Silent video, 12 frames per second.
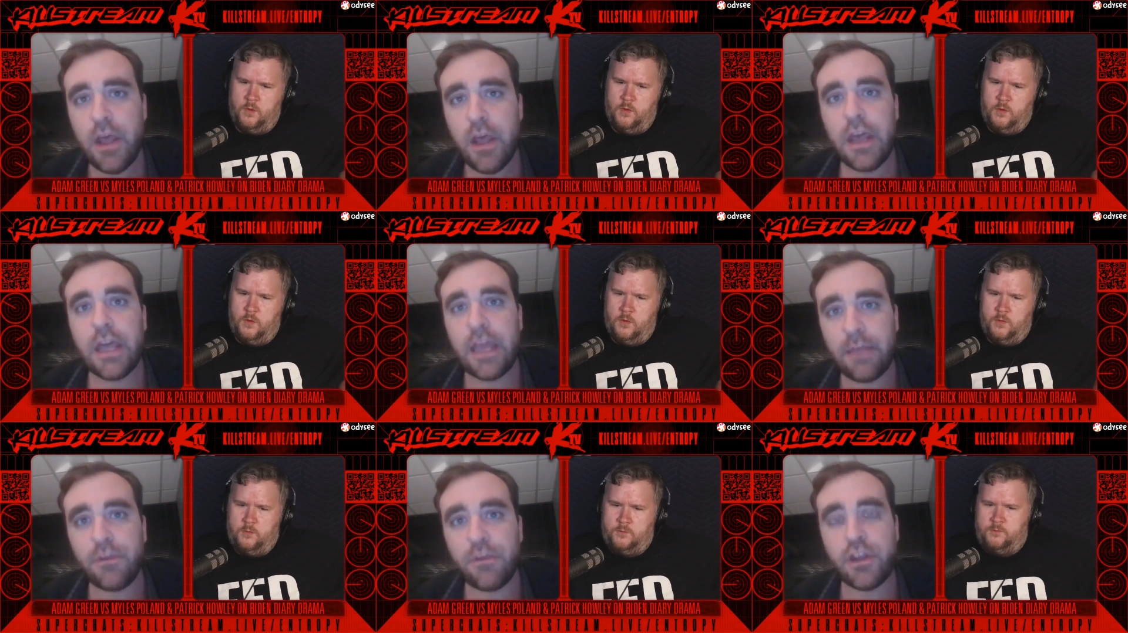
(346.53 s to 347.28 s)
Speaker 1: he
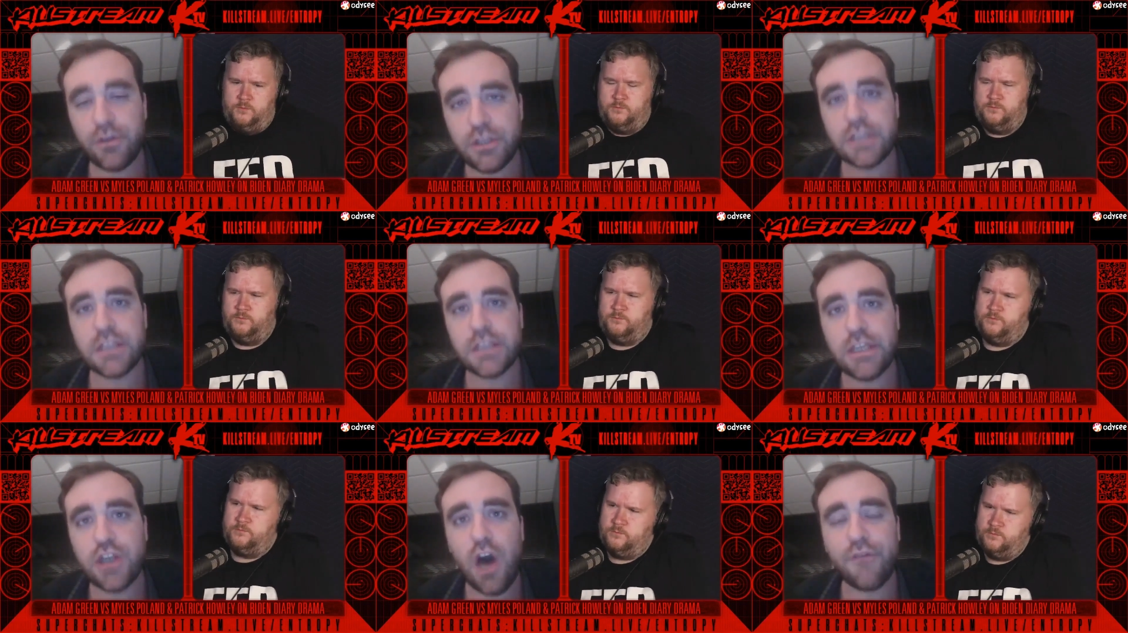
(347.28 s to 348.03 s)
uses this
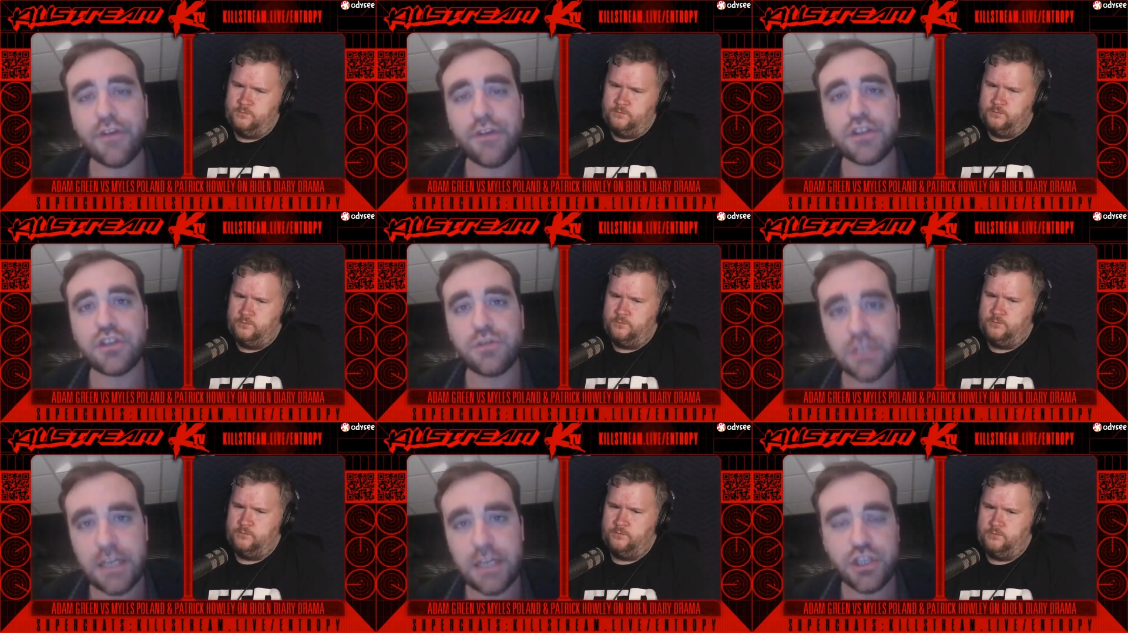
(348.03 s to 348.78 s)
office to
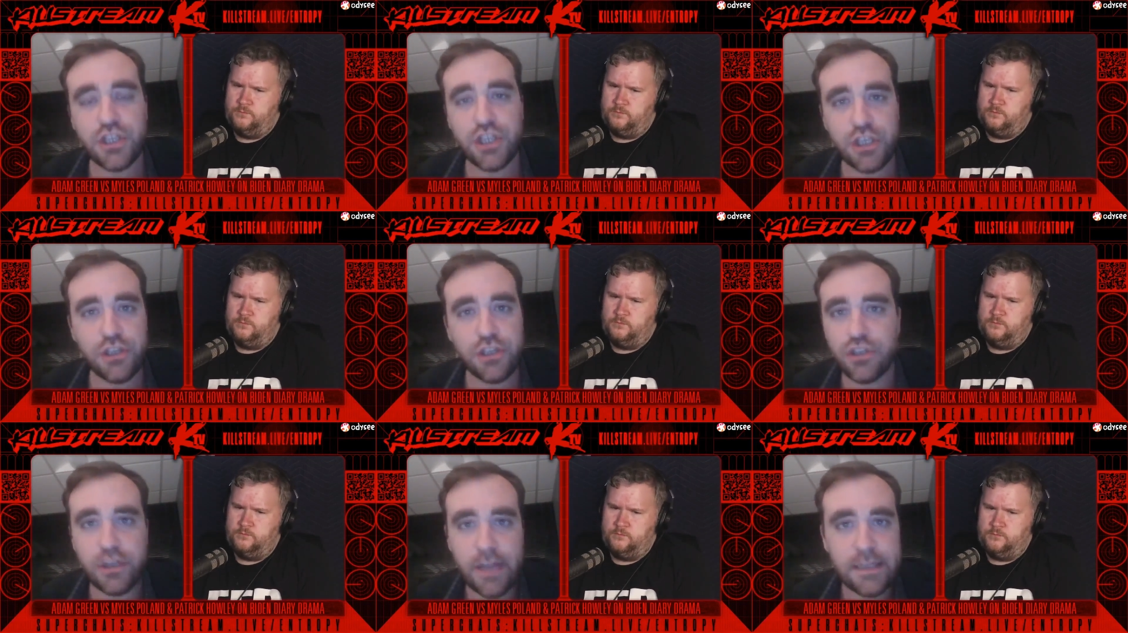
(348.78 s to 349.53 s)
touch
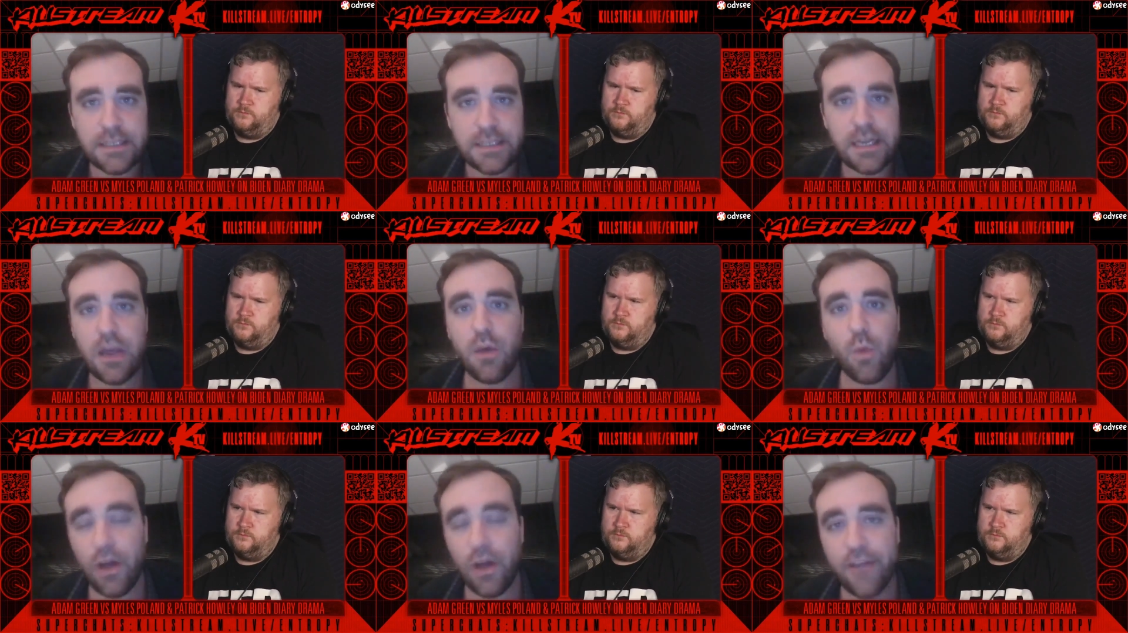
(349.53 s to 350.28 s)
children. That's
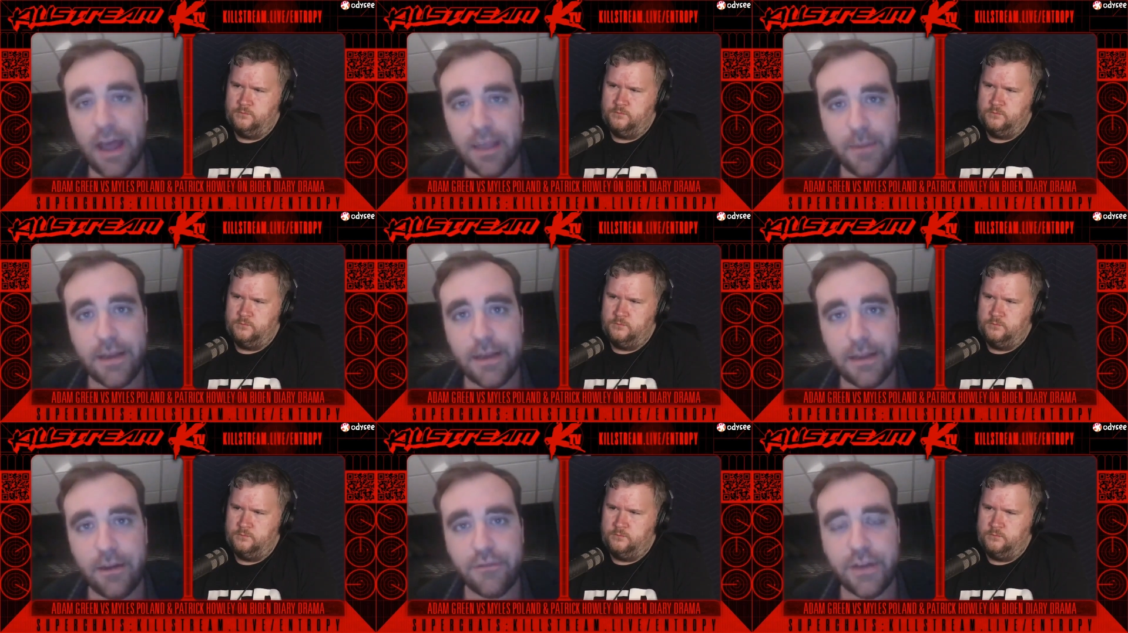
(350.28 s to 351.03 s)
well documented
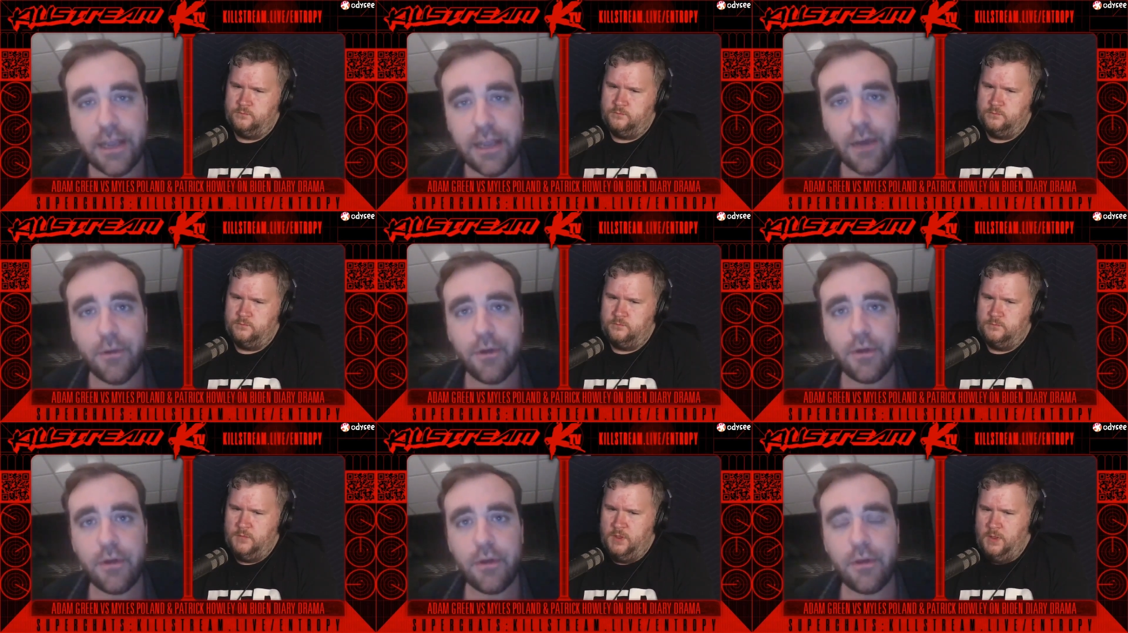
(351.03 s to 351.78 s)
on video.
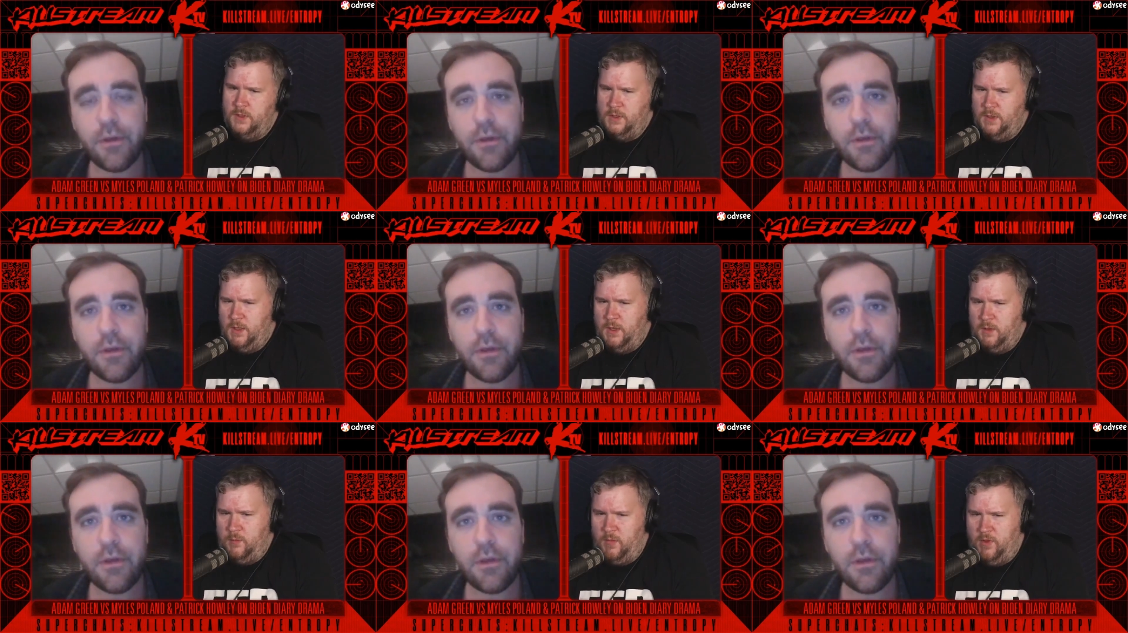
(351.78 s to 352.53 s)

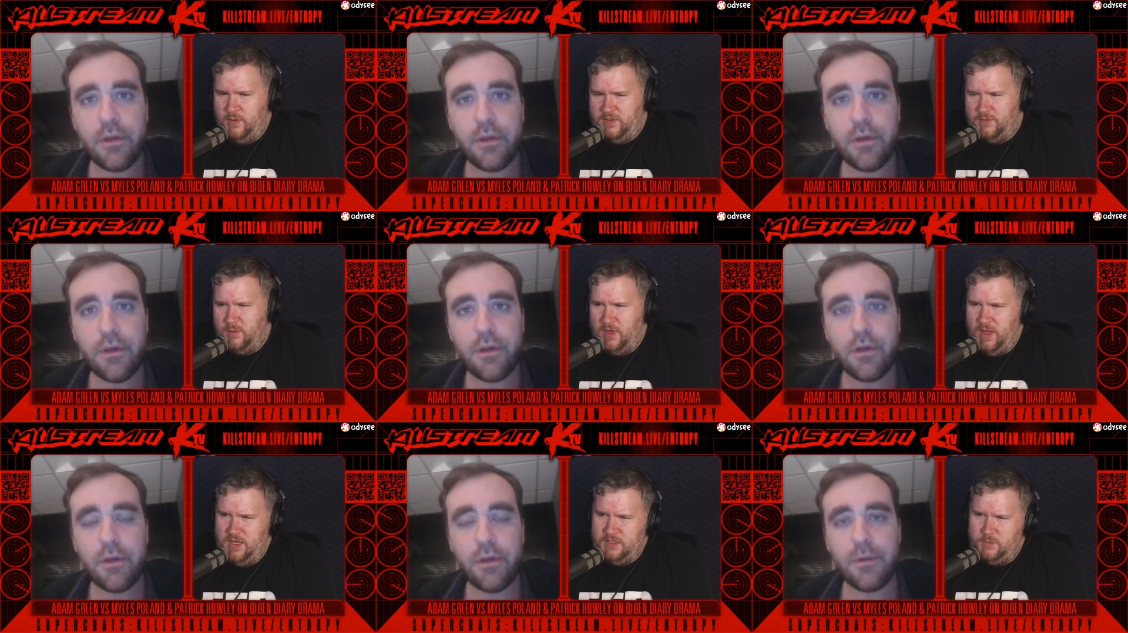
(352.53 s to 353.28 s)
Speaker 2: By the way, somebody
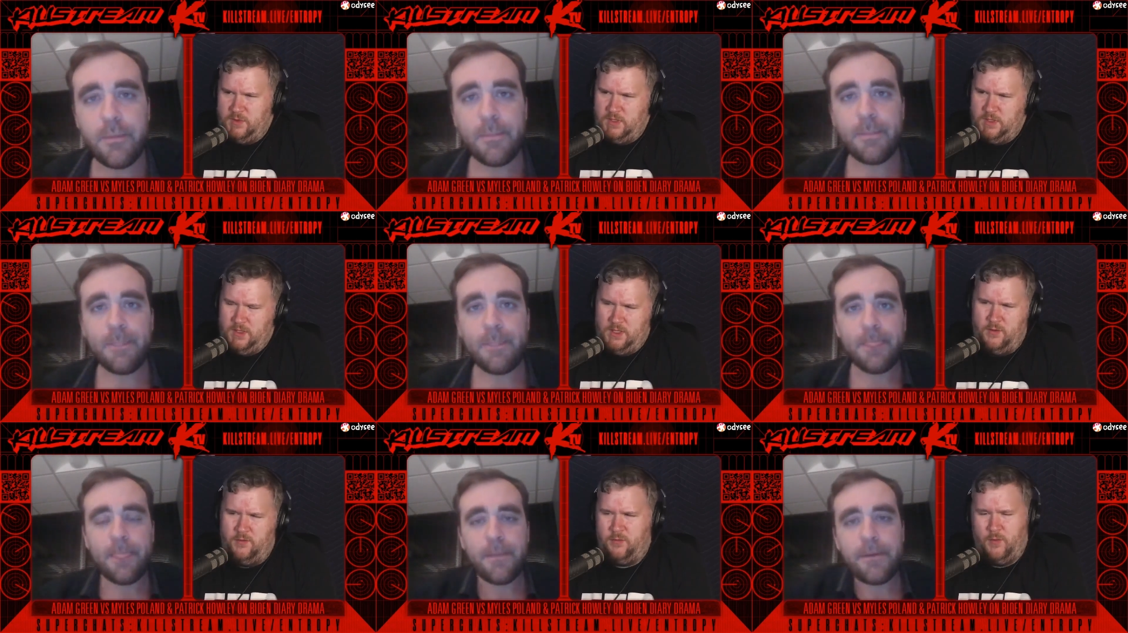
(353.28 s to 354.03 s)
asked me,
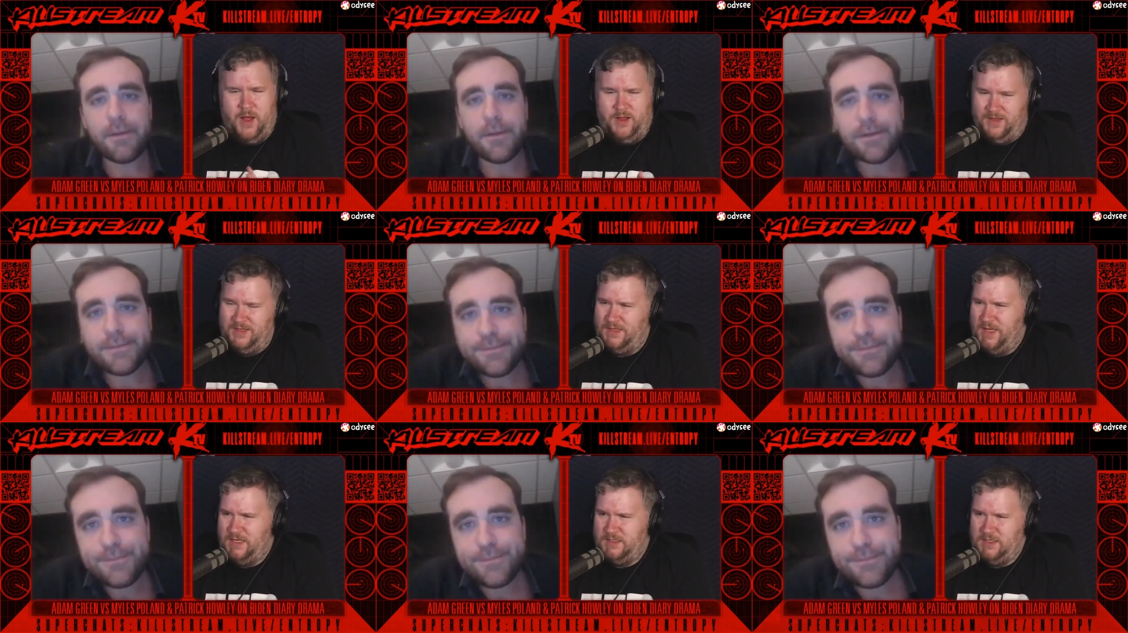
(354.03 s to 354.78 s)
well, I'll get to that in
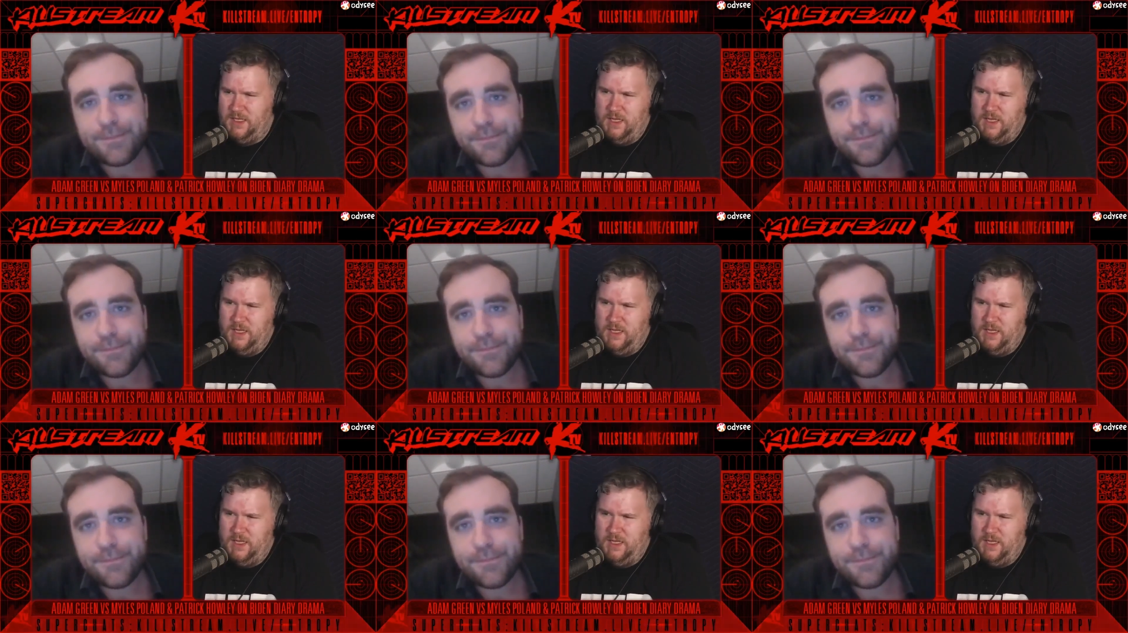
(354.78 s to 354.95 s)
a second.